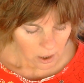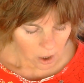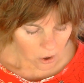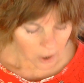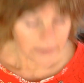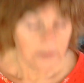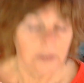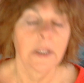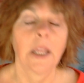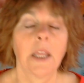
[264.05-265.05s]
All right.
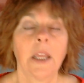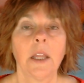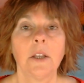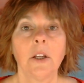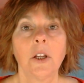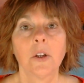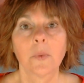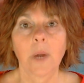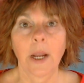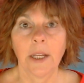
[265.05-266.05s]
In
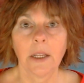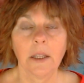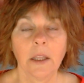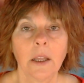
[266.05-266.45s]
your writing,